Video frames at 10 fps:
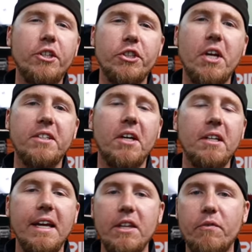just got
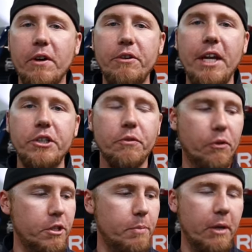done laying the foundation
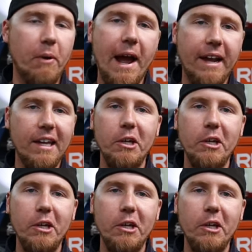for this bed rack